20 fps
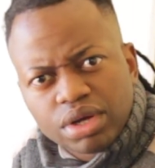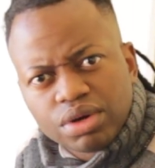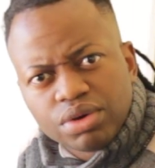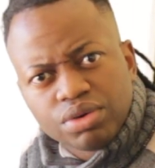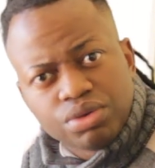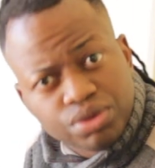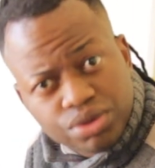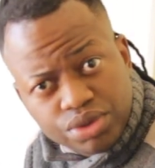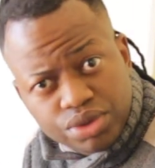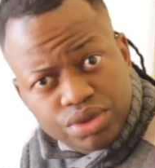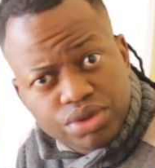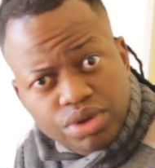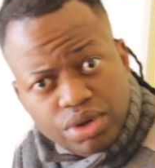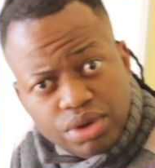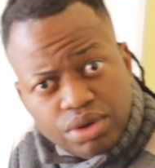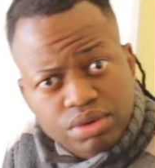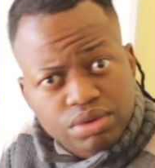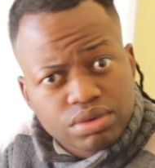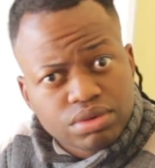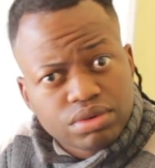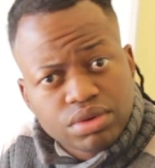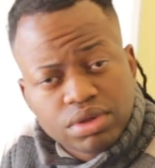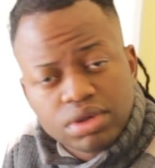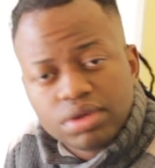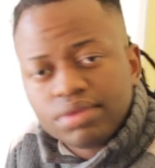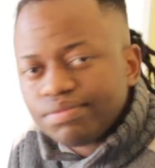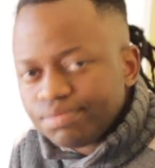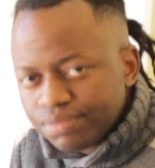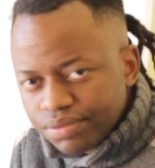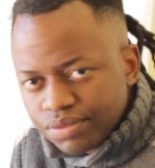Who do you know?
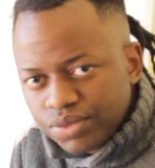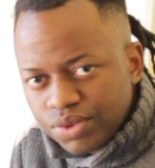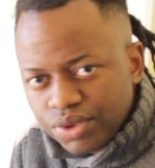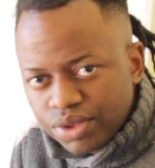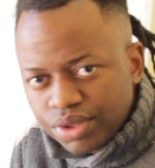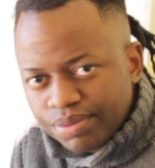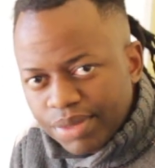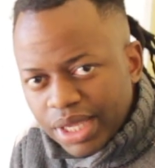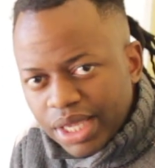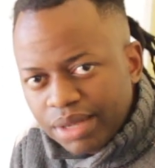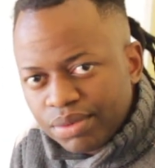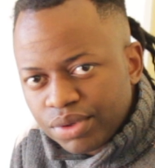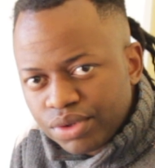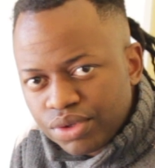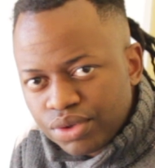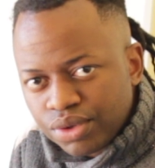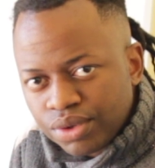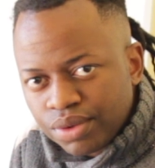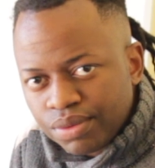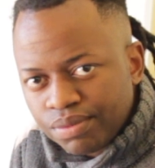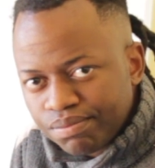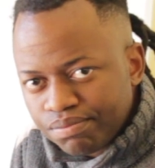We should be able to